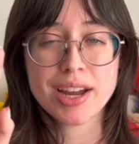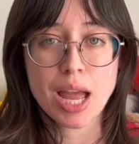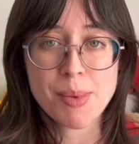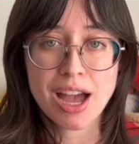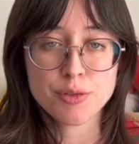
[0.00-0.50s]

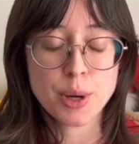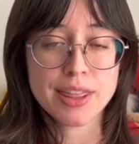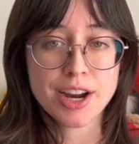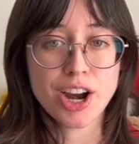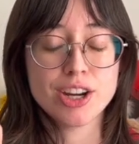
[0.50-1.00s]
I'm halfway
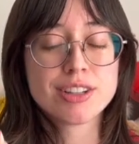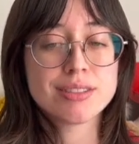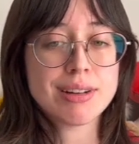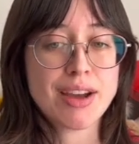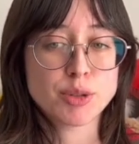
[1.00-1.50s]
there.
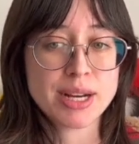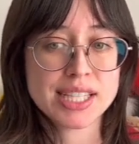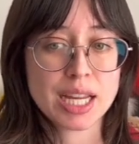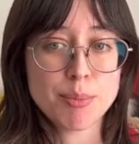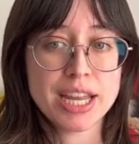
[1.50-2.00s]
After my
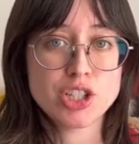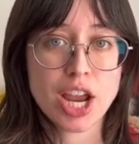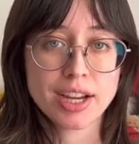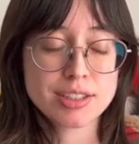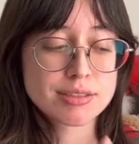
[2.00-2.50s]
second
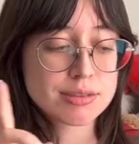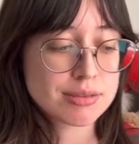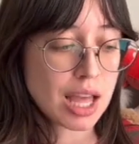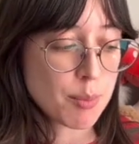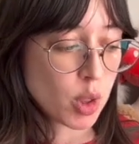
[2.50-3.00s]
paycheck,
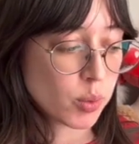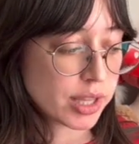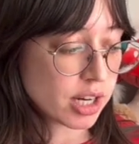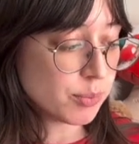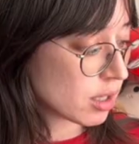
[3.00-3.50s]
I'm all the way
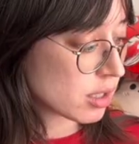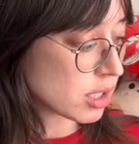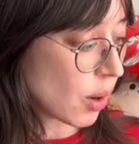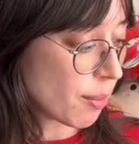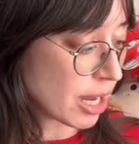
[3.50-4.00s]
there.
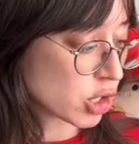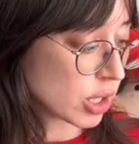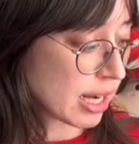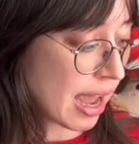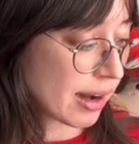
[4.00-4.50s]
So I'm actually
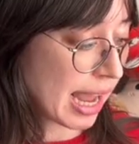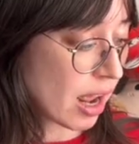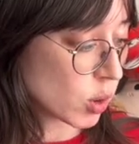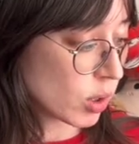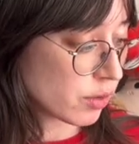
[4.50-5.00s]
going to add a
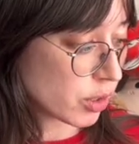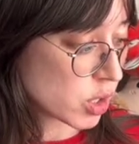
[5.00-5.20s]
category for this